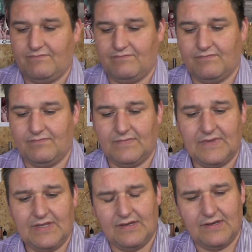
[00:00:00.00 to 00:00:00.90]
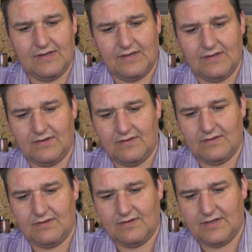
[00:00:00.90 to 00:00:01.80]

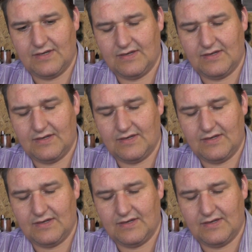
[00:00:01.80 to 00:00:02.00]
Nobody speaks.